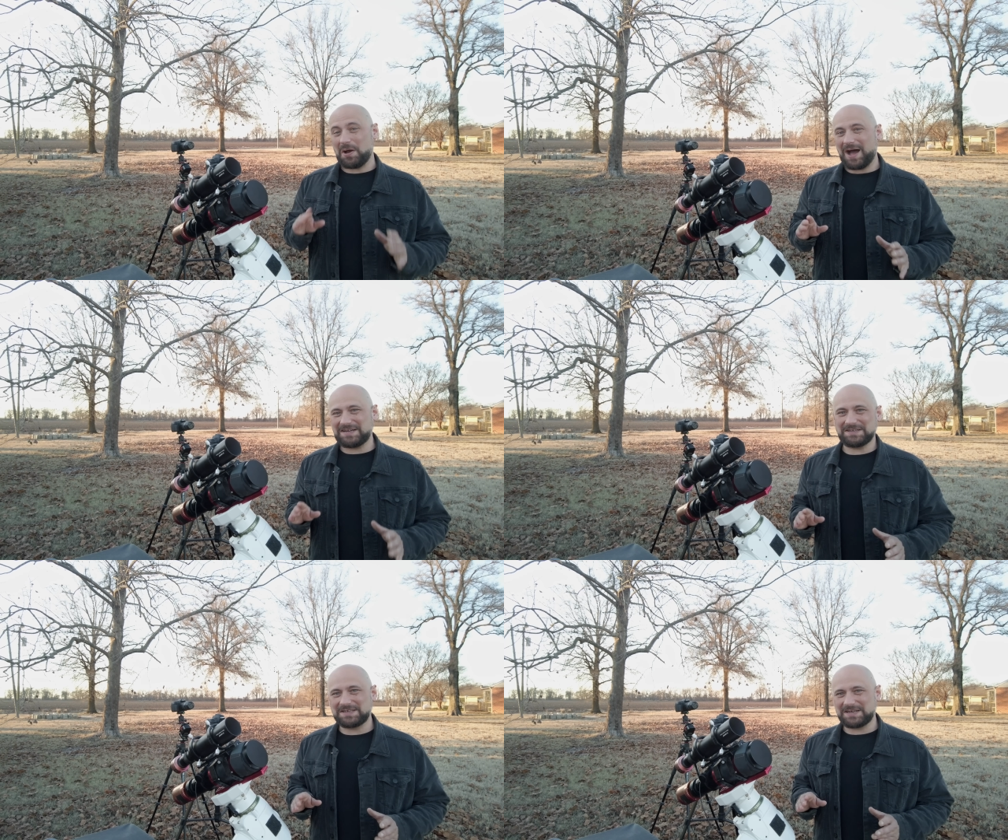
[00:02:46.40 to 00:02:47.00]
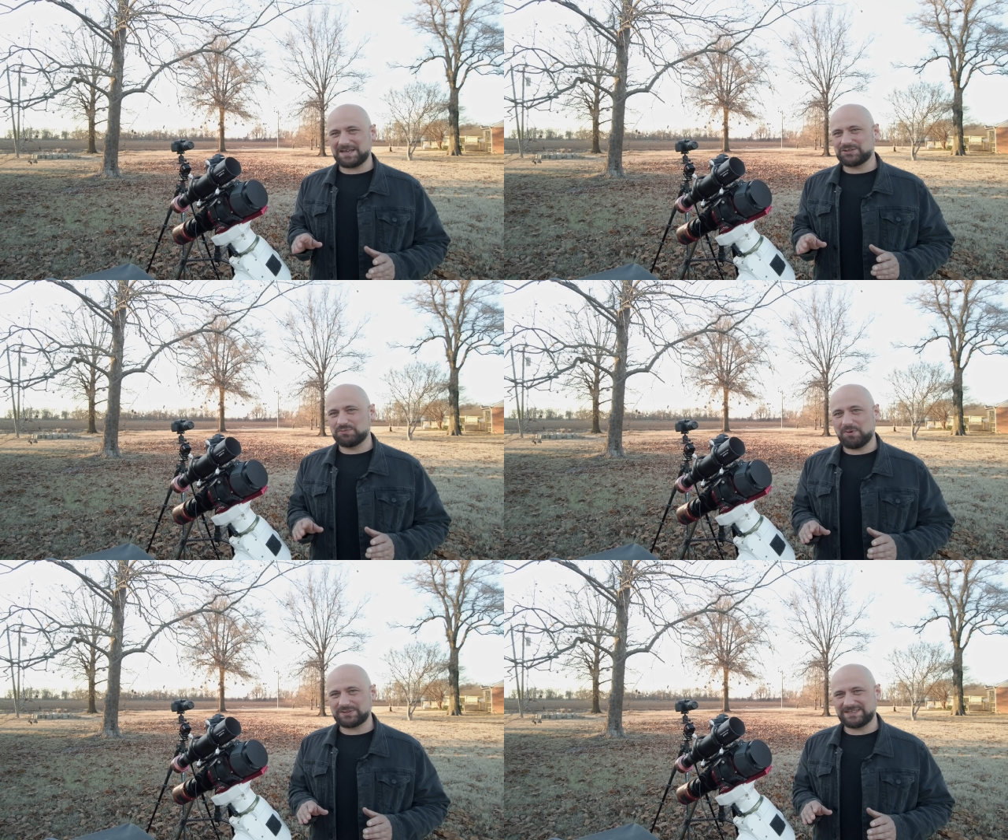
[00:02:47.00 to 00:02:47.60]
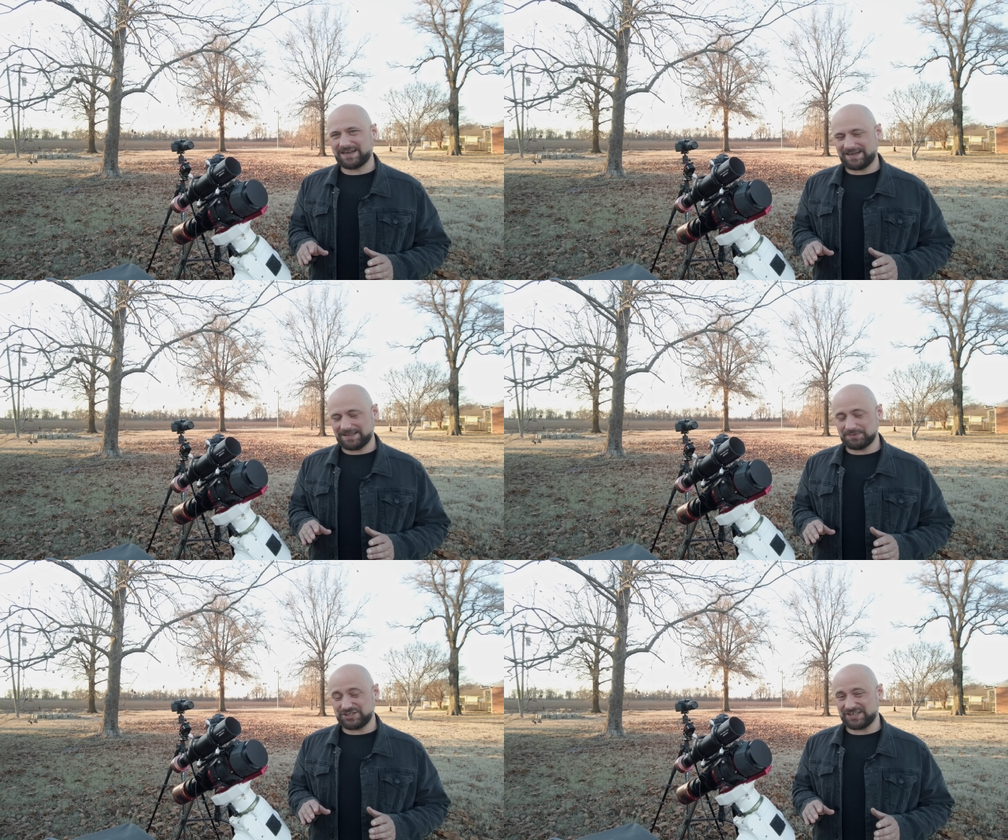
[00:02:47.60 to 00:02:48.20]
Now, I didn't get into multi-night
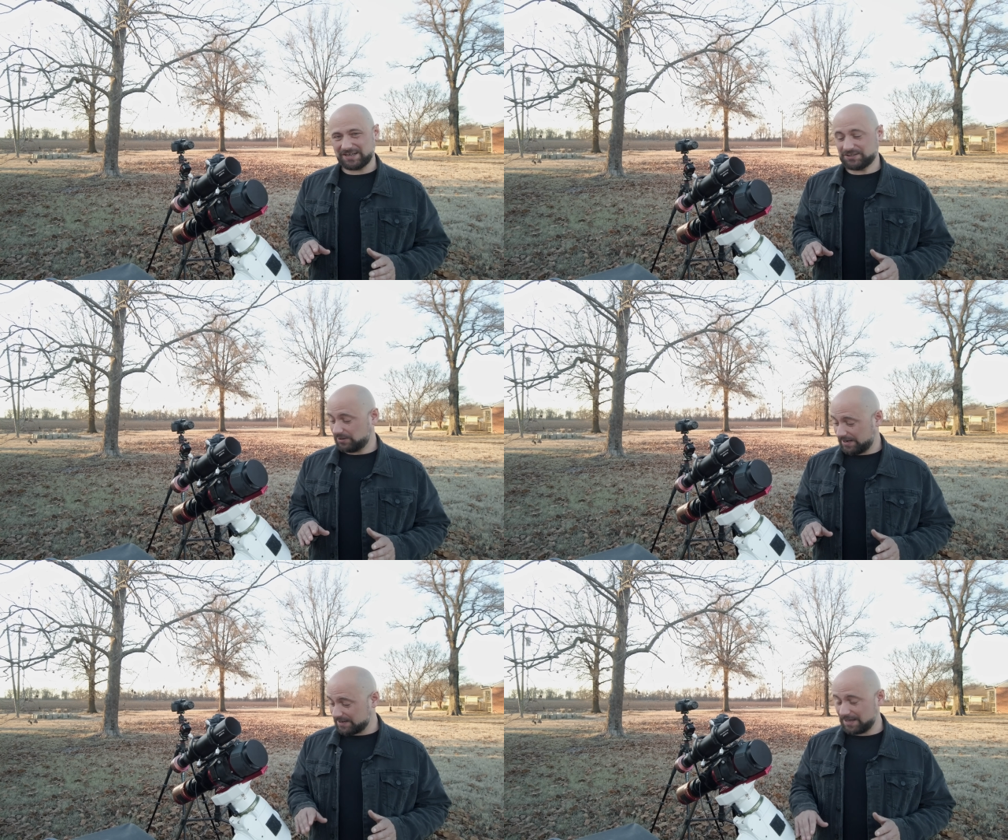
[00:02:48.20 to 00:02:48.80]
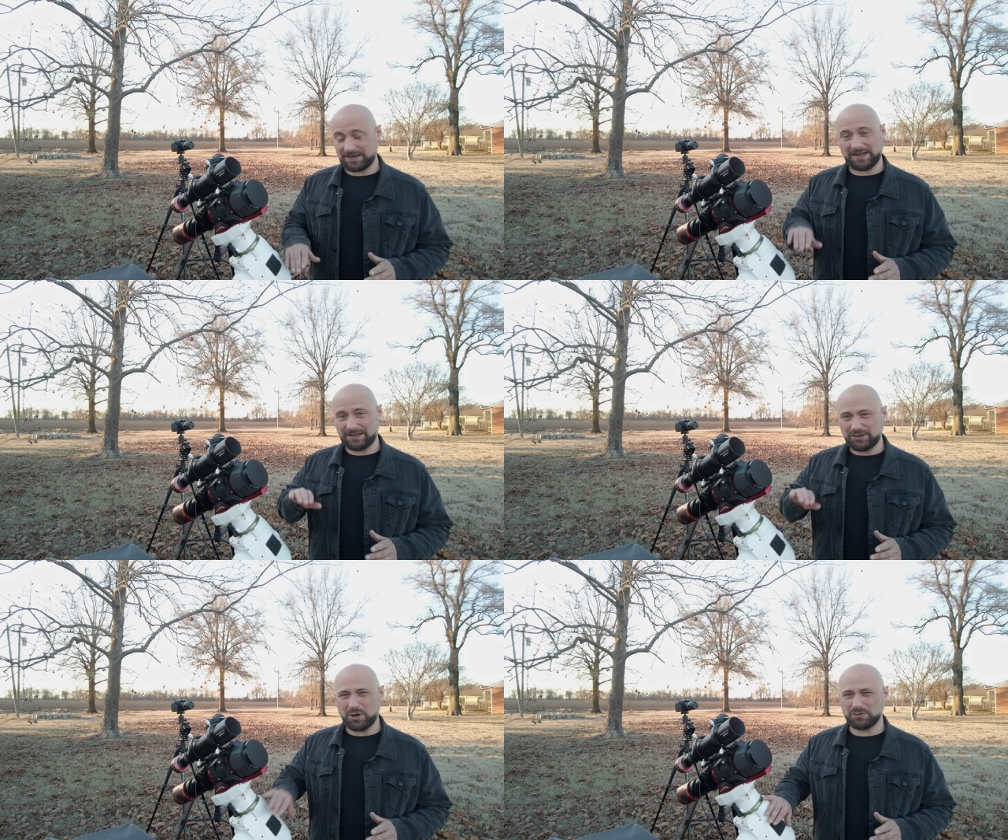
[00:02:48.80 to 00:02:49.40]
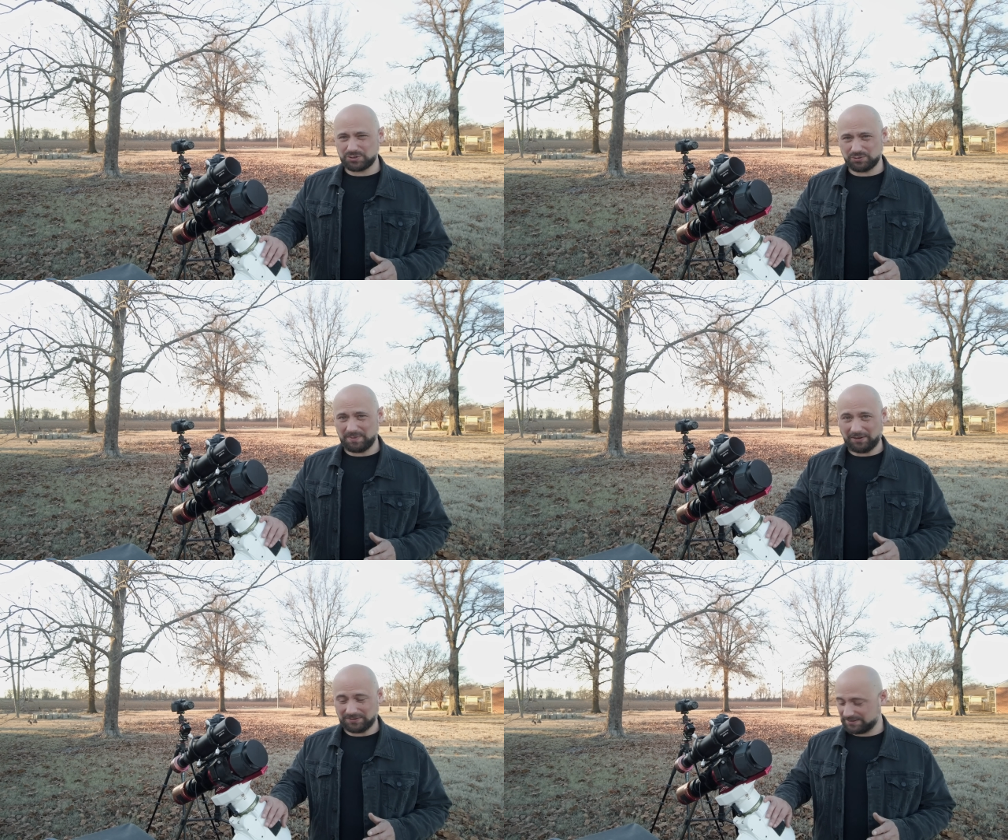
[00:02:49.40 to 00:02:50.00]
imaging until I got a go-to
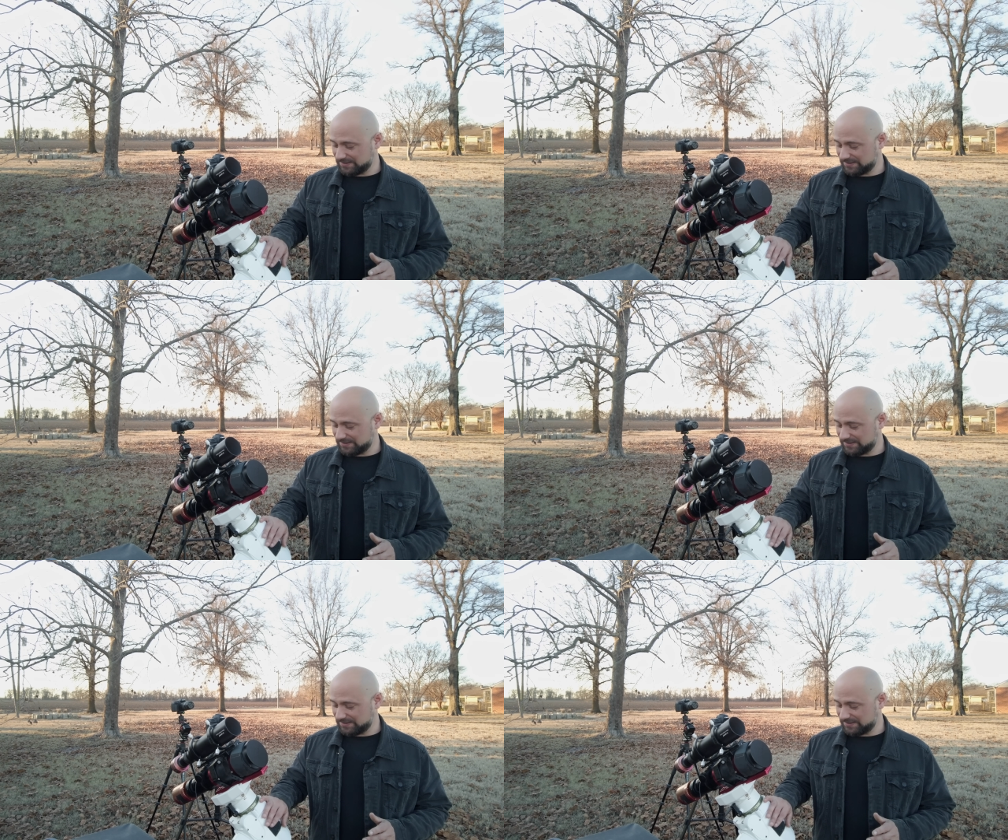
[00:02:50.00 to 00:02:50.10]
mount,